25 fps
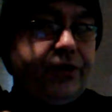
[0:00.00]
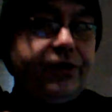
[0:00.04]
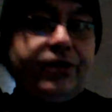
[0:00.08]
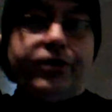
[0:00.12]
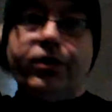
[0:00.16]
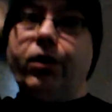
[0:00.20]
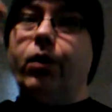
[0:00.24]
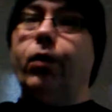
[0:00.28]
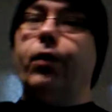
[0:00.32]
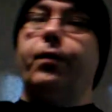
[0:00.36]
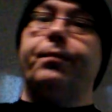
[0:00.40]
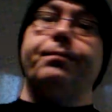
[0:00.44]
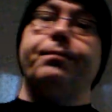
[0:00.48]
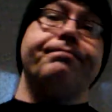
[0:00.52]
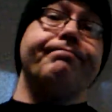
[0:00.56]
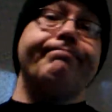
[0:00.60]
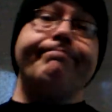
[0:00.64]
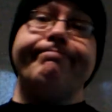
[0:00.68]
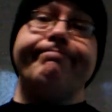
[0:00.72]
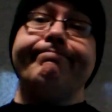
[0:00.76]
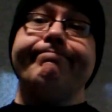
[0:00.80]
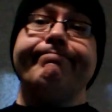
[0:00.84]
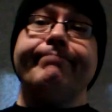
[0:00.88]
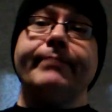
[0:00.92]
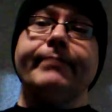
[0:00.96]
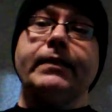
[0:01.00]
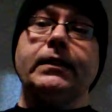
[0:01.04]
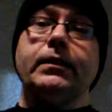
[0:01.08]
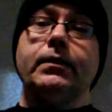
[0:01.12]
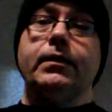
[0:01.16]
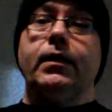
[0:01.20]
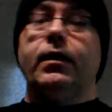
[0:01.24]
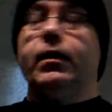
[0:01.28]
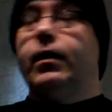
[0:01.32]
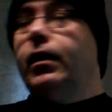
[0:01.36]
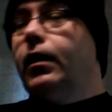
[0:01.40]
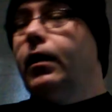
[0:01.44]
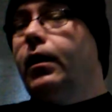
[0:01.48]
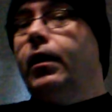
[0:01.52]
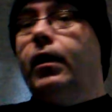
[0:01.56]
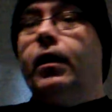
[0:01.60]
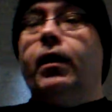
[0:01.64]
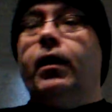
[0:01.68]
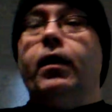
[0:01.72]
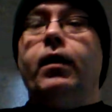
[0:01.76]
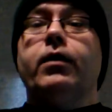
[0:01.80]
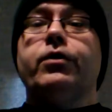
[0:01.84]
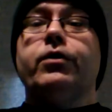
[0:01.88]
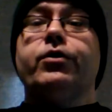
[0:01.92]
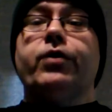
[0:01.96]
So
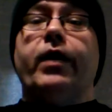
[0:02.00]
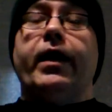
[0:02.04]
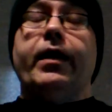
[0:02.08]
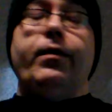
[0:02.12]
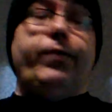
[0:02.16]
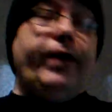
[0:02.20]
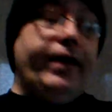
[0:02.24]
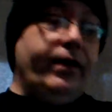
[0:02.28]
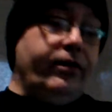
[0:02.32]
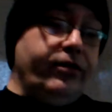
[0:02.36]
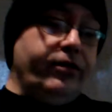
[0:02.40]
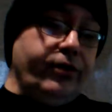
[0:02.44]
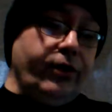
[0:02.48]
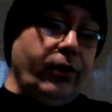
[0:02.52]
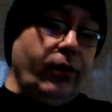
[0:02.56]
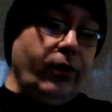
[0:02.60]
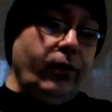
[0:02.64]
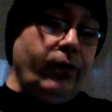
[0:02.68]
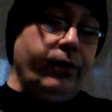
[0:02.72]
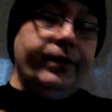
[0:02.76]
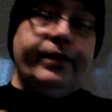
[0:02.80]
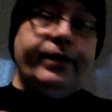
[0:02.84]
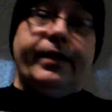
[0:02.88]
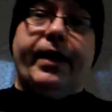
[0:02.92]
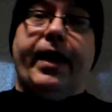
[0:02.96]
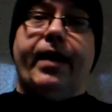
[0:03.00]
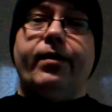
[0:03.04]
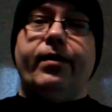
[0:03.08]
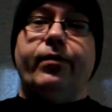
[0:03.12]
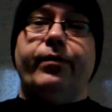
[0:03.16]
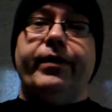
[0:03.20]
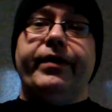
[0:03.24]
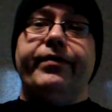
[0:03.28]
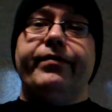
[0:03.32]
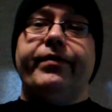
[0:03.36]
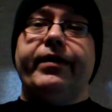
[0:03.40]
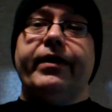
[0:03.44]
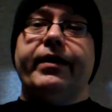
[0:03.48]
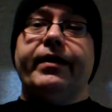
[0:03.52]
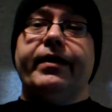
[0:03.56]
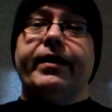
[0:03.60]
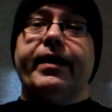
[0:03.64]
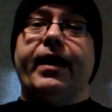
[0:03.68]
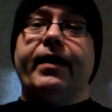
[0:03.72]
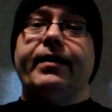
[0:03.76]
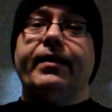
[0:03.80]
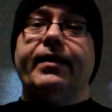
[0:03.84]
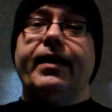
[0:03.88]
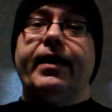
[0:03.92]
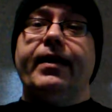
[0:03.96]
anyway, so now that we've
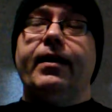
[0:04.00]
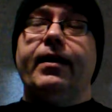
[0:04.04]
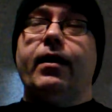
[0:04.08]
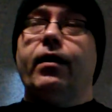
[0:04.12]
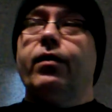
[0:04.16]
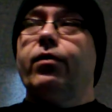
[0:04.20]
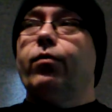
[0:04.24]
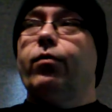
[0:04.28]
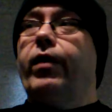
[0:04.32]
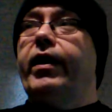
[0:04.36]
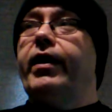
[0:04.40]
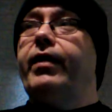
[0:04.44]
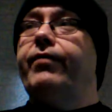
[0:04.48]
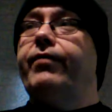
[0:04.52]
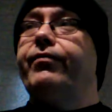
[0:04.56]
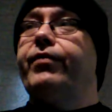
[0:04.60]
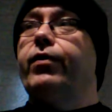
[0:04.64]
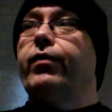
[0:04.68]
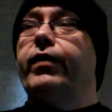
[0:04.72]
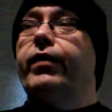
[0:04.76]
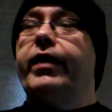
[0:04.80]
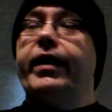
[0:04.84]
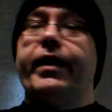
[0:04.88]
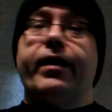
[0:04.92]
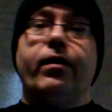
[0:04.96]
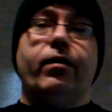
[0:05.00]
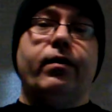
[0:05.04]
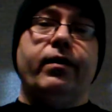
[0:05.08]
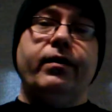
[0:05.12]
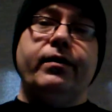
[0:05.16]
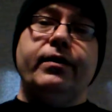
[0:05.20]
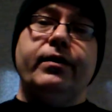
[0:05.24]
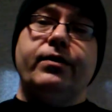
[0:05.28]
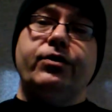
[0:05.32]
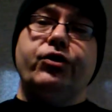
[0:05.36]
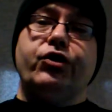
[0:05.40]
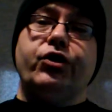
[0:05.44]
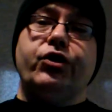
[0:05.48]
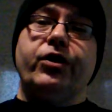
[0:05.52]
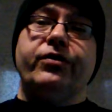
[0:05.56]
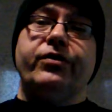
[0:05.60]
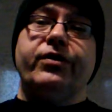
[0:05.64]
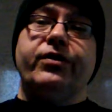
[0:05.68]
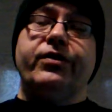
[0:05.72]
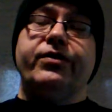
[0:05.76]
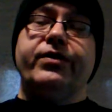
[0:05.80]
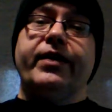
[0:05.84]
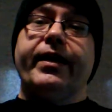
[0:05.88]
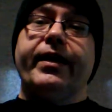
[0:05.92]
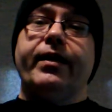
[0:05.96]
gotten that out of the way, if you'll hang on in
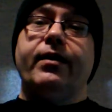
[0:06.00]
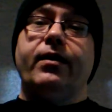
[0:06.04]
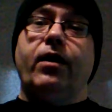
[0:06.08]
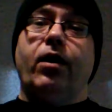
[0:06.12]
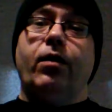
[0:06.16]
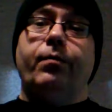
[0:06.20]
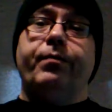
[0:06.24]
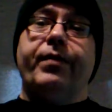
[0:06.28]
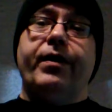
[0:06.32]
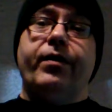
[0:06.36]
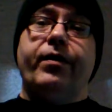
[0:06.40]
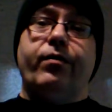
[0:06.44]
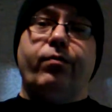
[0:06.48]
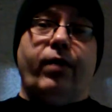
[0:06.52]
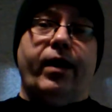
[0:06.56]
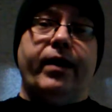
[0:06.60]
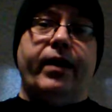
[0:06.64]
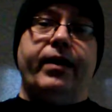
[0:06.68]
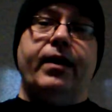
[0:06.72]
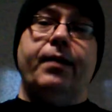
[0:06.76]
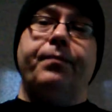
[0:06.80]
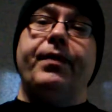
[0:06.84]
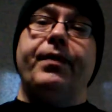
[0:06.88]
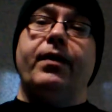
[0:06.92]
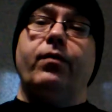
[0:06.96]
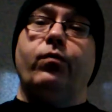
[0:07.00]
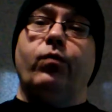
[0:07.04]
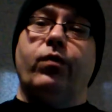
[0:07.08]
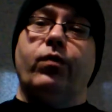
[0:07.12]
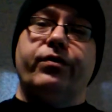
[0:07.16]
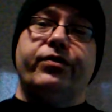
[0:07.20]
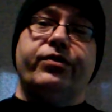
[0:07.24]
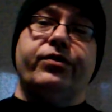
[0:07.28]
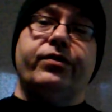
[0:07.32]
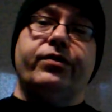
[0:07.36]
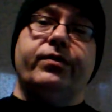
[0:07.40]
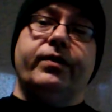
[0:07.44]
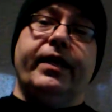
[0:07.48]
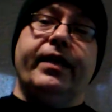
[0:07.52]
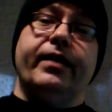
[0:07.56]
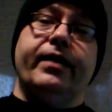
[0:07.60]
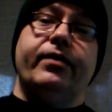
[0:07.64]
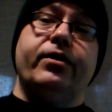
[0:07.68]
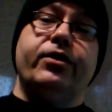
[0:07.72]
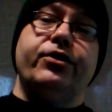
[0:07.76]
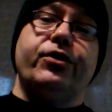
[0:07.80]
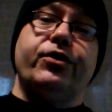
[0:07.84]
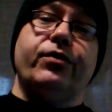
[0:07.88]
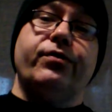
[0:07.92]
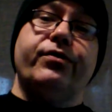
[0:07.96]
just a second, I'll be right up, and we'll get
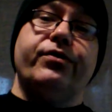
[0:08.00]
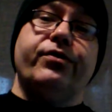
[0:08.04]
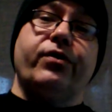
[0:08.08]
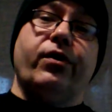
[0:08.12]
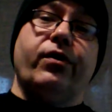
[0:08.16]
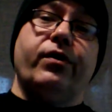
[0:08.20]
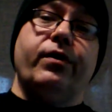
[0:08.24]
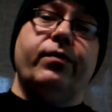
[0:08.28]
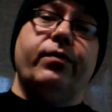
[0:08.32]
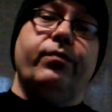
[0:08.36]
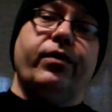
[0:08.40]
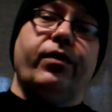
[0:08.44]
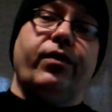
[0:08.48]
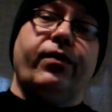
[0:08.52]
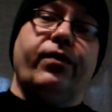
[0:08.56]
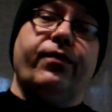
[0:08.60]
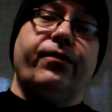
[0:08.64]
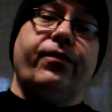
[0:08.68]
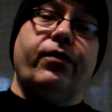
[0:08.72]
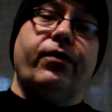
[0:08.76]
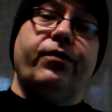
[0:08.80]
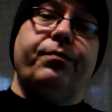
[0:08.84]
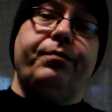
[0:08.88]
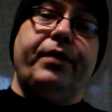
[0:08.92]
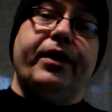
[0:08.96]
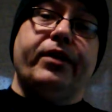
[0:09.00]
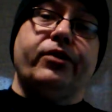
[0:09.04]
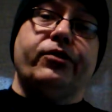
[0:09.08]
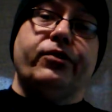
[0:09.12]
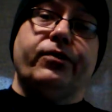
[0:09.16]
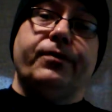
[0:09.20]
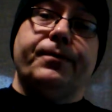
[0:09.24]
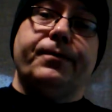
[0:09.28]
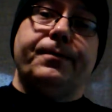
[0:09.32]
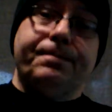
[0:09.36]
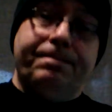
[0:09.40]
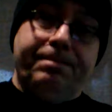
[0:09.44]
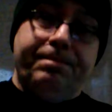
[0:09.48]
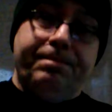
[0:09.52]
the show started with our first picture.